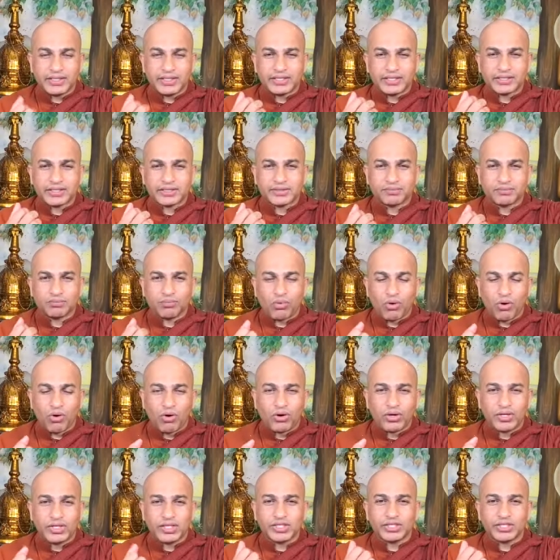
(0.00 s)
this
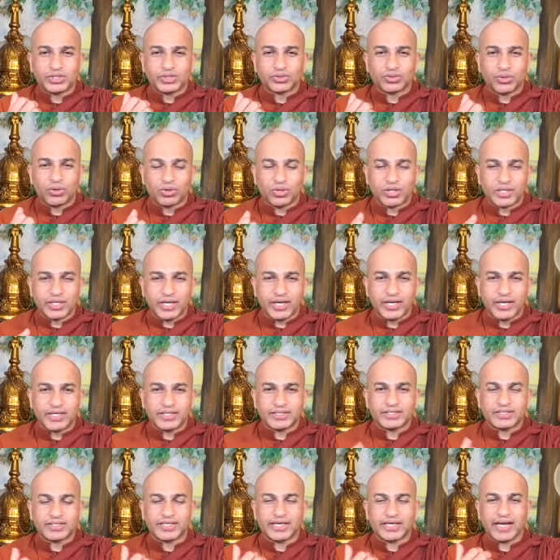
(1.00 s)
bone is so
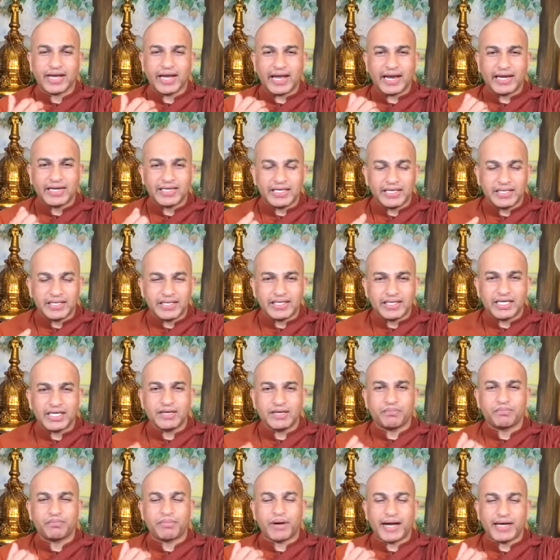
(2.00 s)
tasty and it
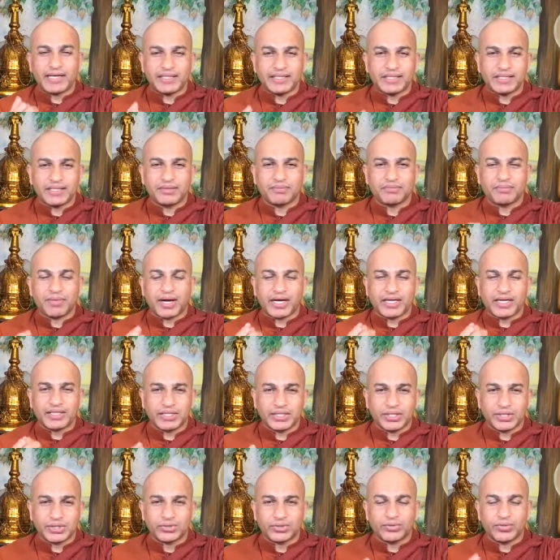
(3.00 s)
keep biting,
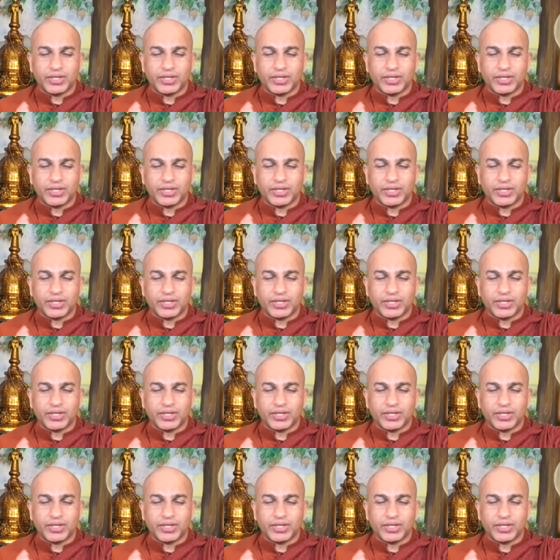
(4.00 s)
biting,